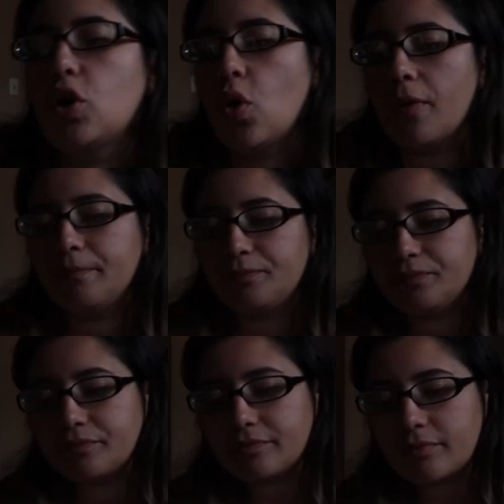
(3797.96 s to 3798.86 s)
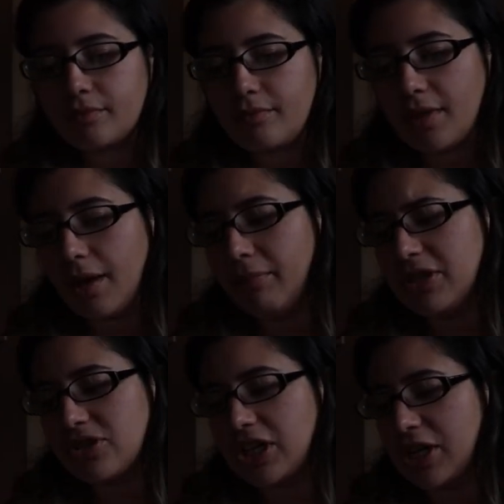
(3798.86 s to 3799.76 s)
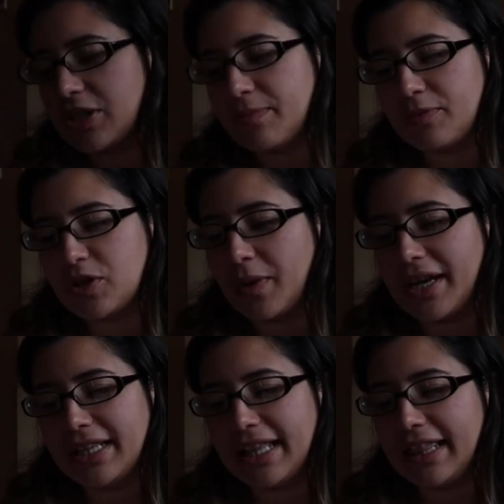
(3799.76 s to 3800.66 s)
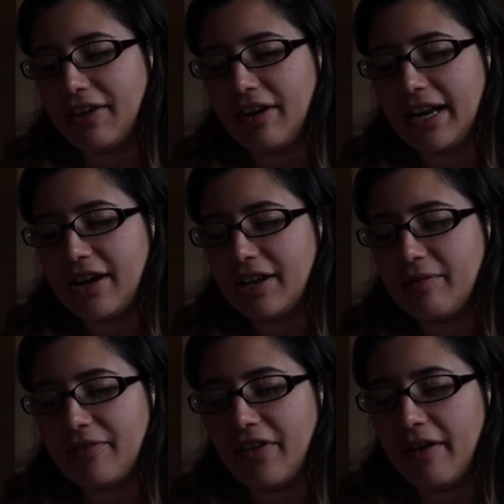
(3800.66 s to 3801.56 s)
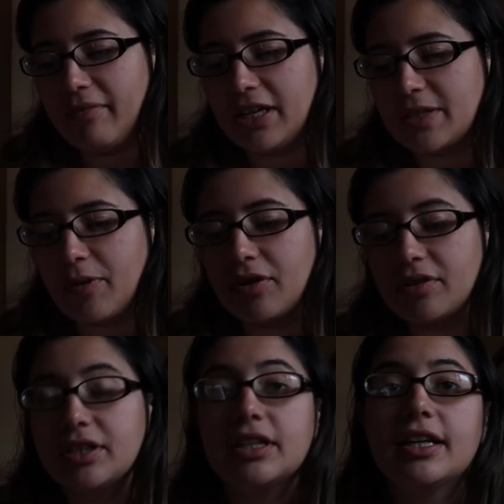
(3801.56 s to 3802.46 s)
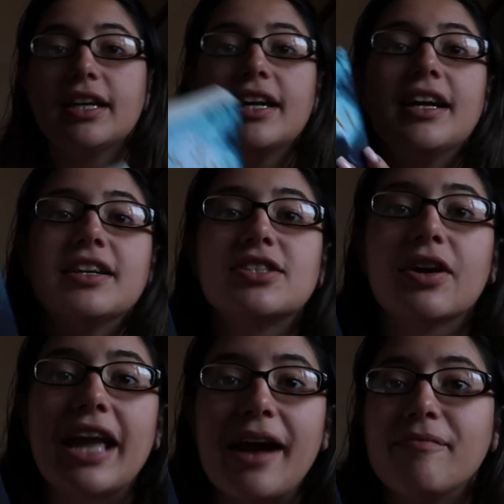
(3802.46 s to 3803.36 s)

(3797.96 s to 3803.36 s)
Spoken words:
Cool. Please don't start squeaking that thing right now. Give me 5 minutes, bro. So yeah.